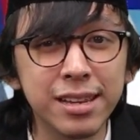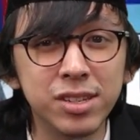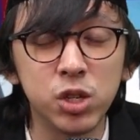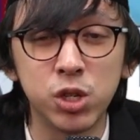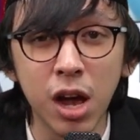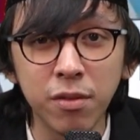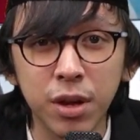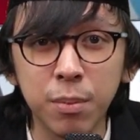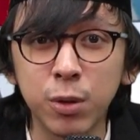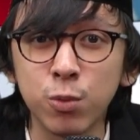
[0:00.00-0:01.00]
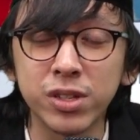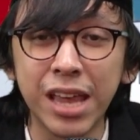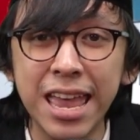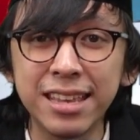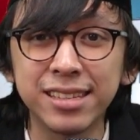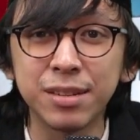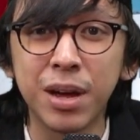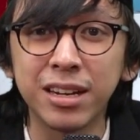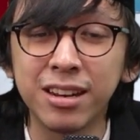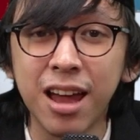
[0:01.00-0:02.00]
East Java but was hated
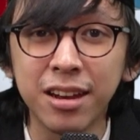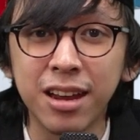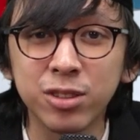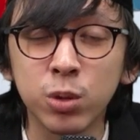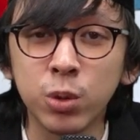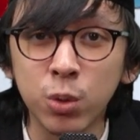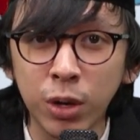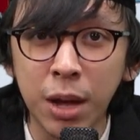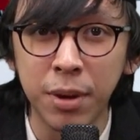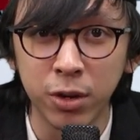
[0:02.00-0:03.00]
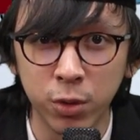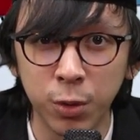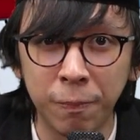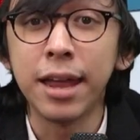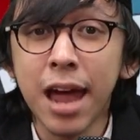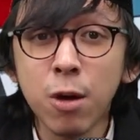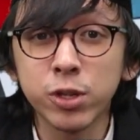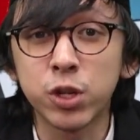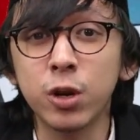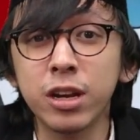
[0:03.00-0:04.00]
by the Nahdlatul Ulama group. And that
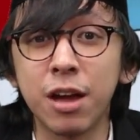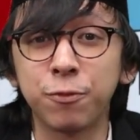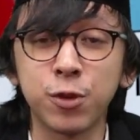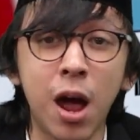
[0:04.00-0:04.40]
was good enough for